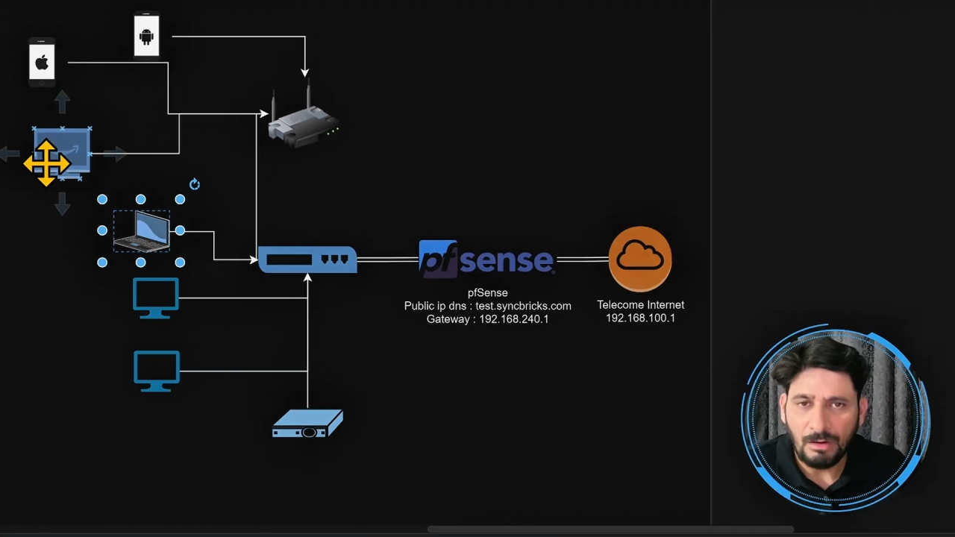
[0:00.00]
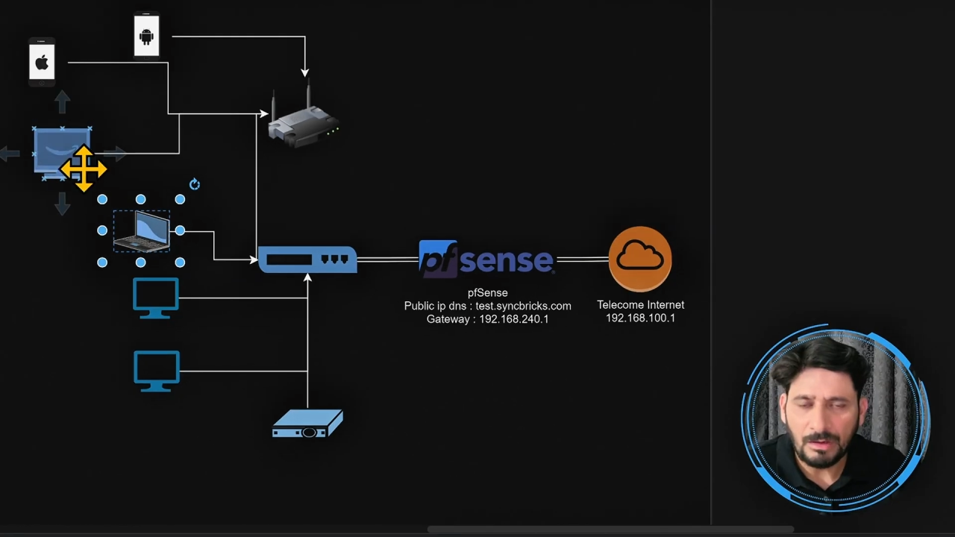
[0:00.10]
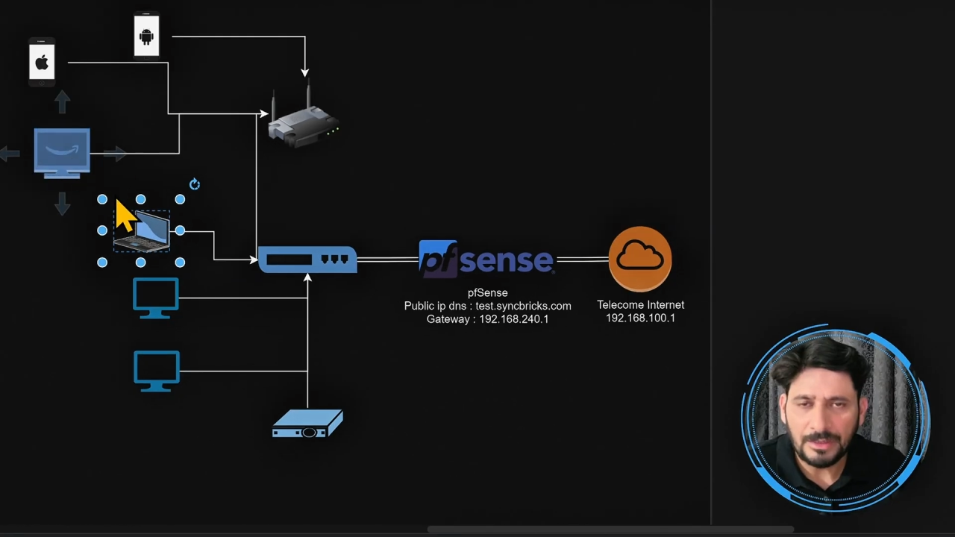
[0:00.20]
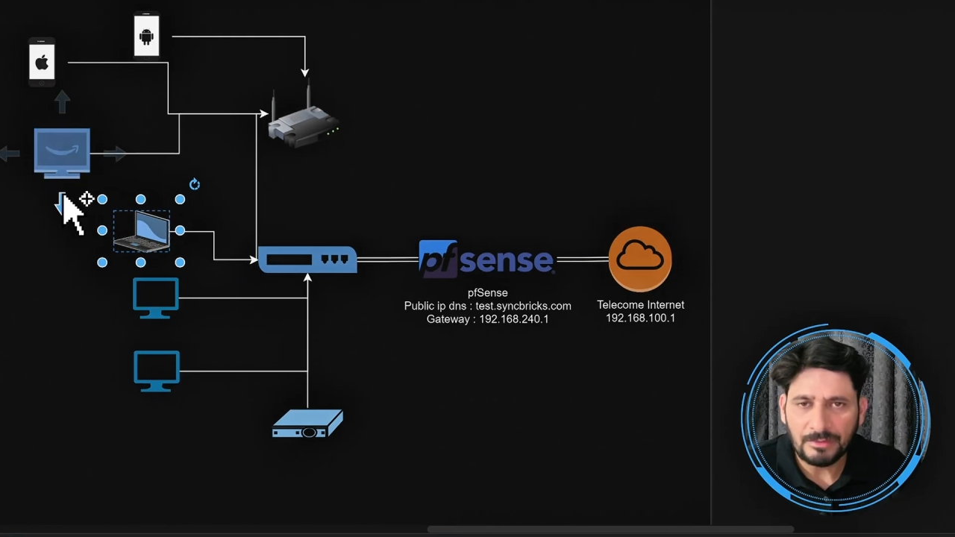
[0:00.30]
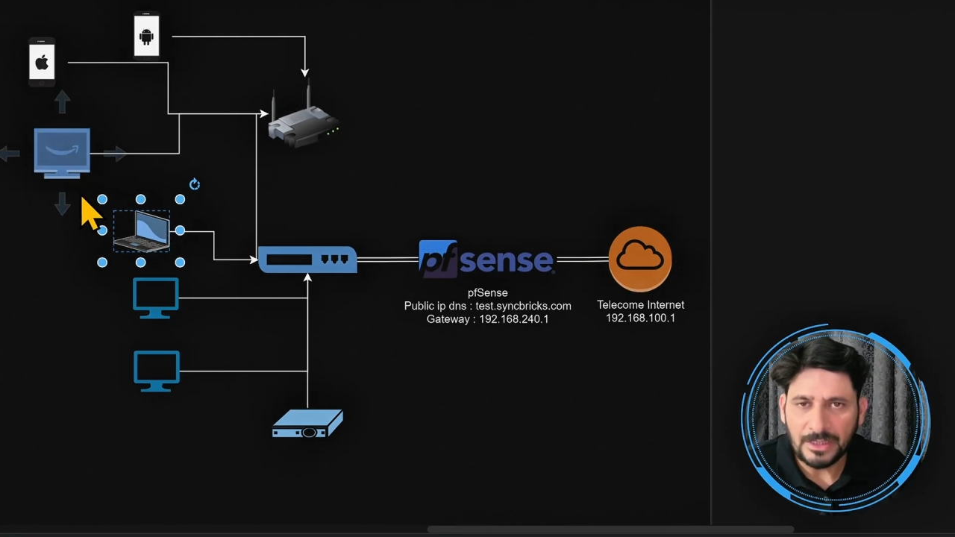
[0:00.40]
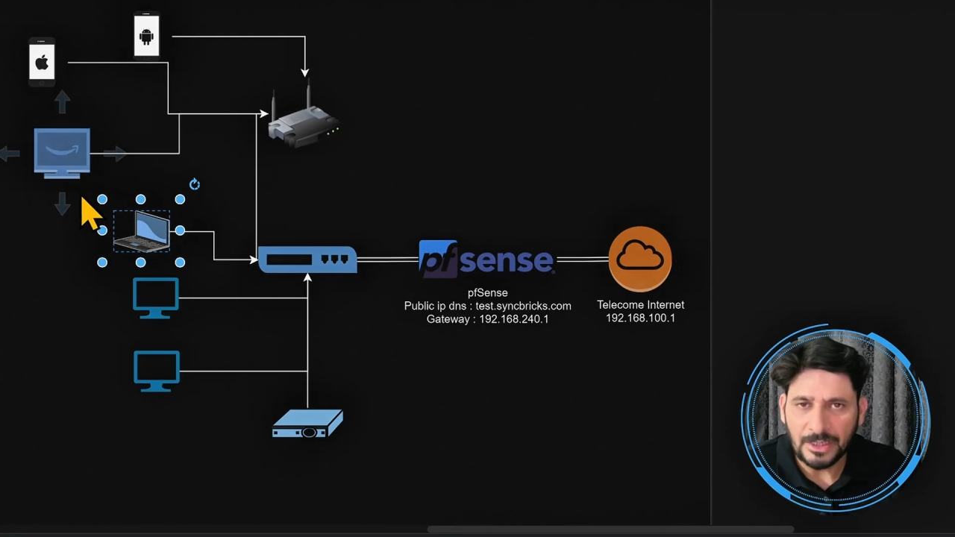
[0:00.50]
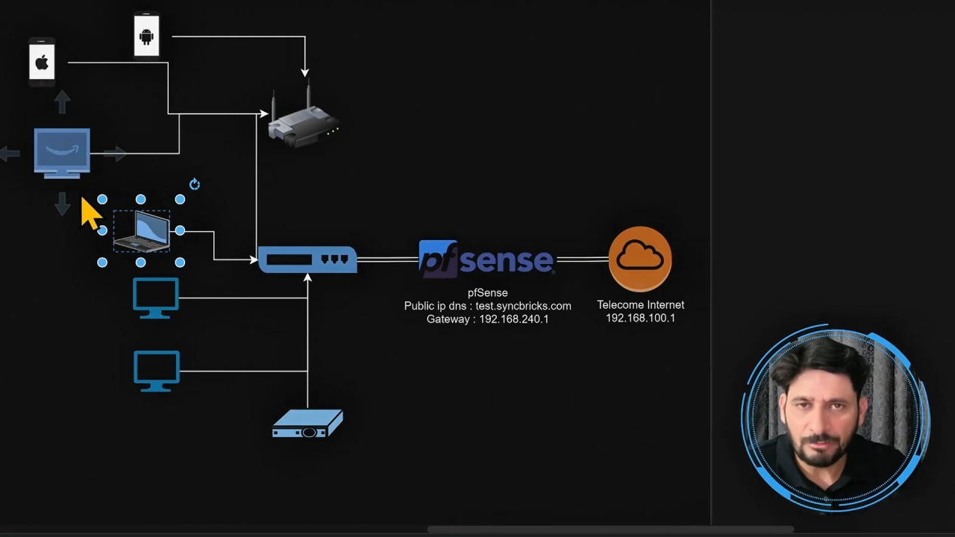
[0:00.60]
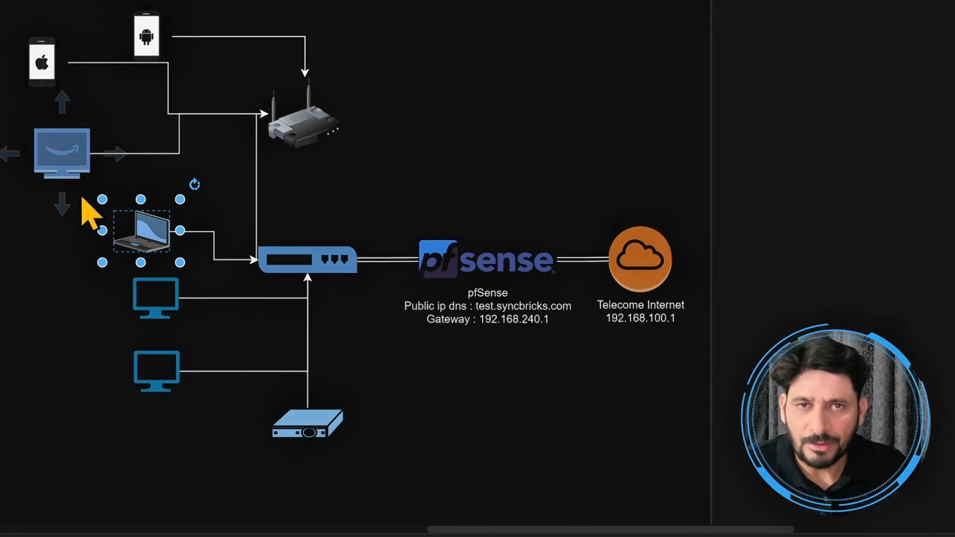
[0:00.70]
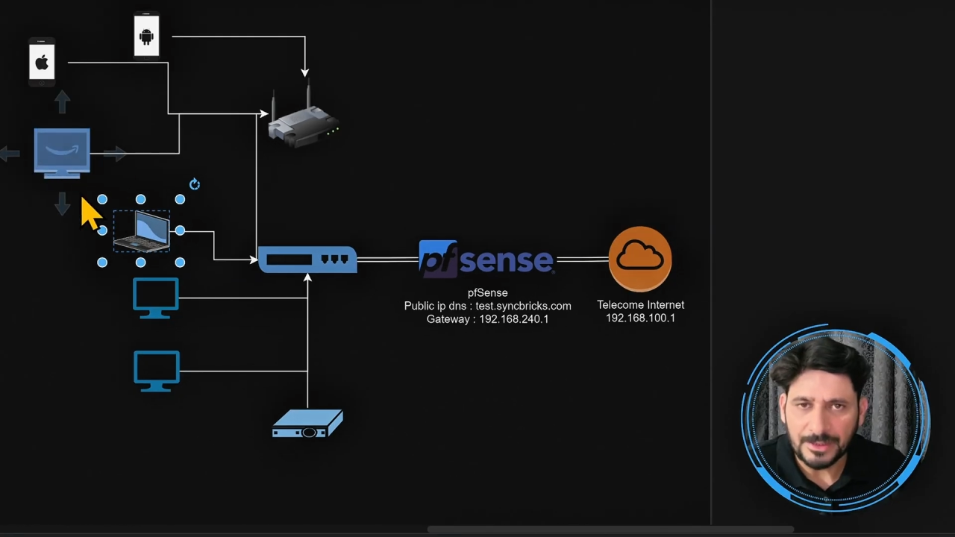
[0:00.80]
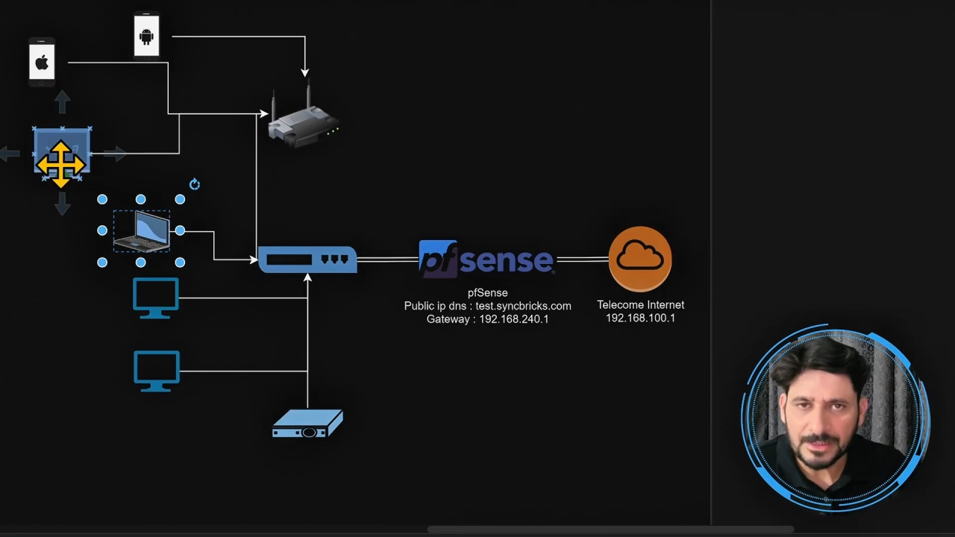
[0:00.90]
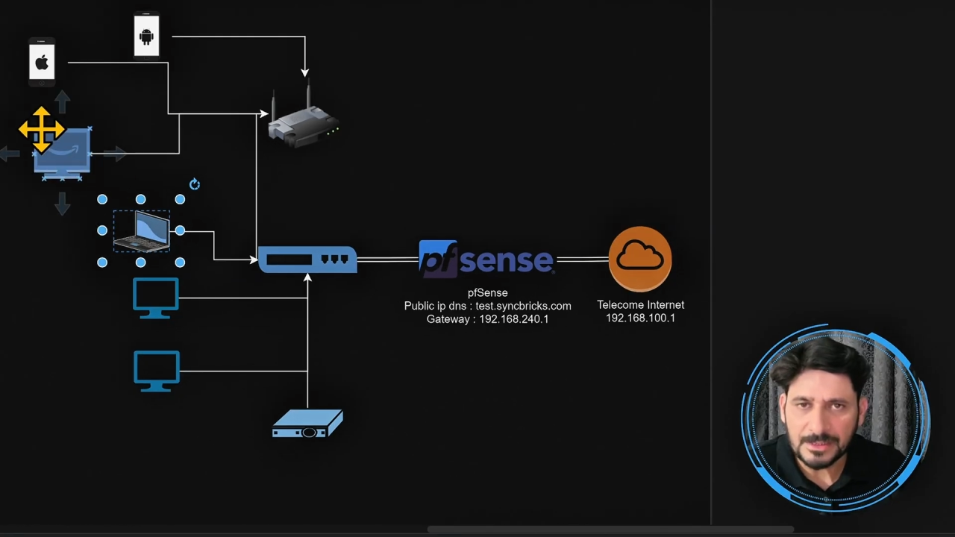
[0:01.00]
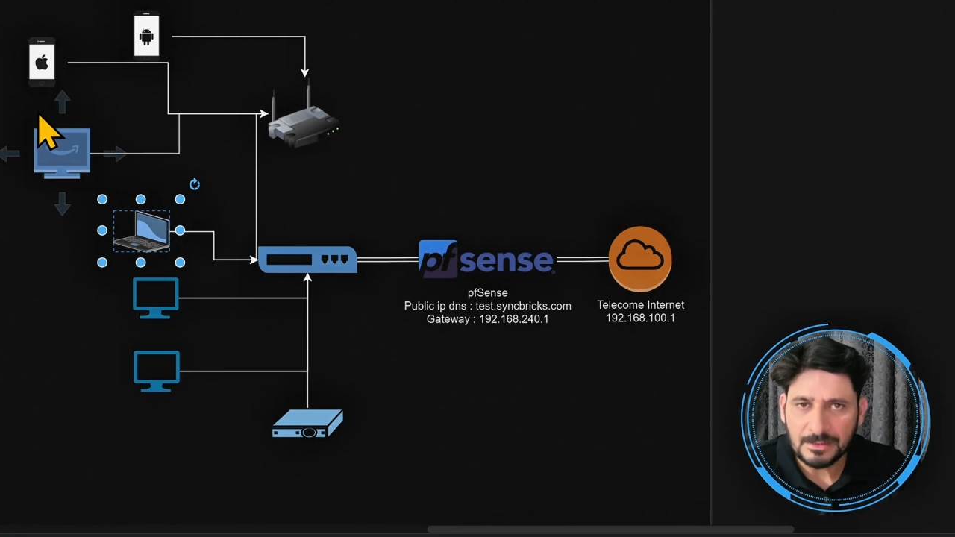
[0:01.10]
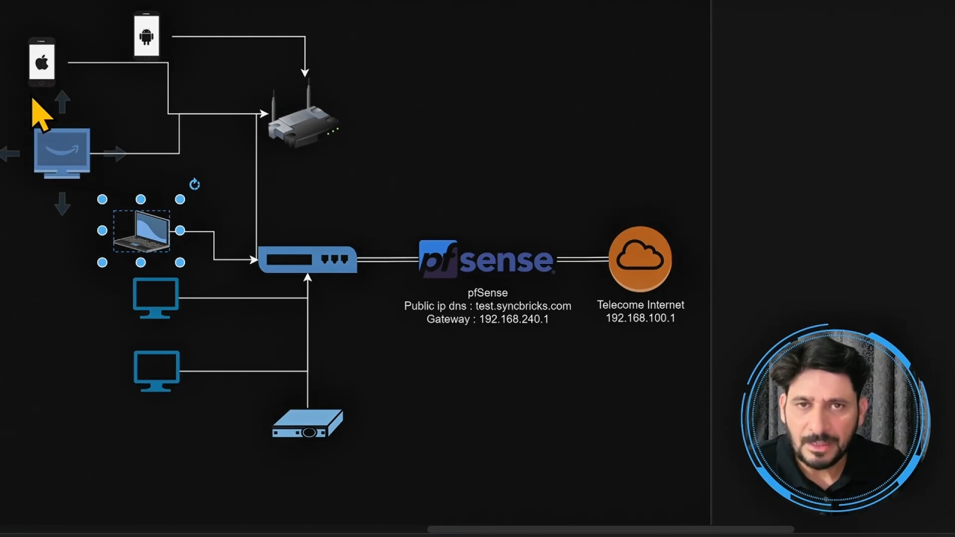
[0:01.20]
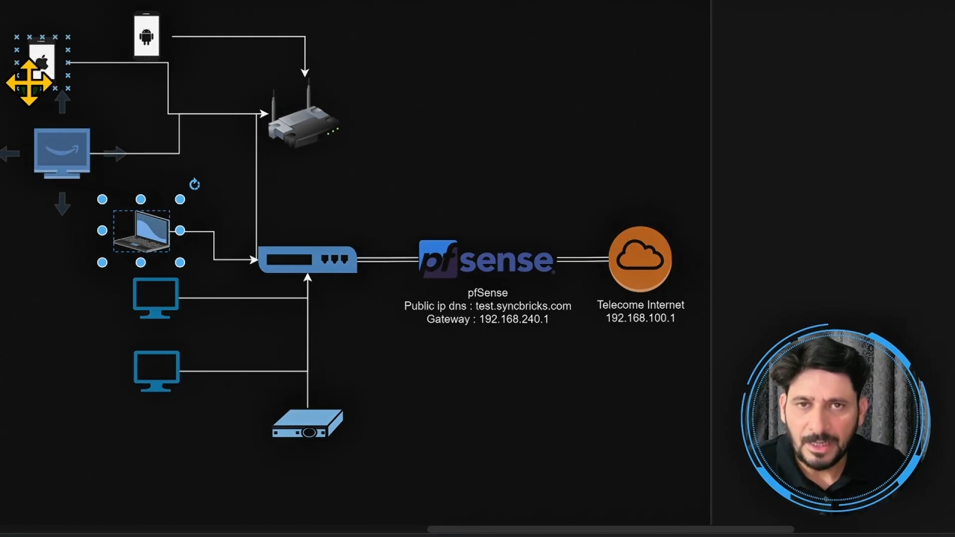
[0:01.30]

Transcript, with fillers: or even Netflix,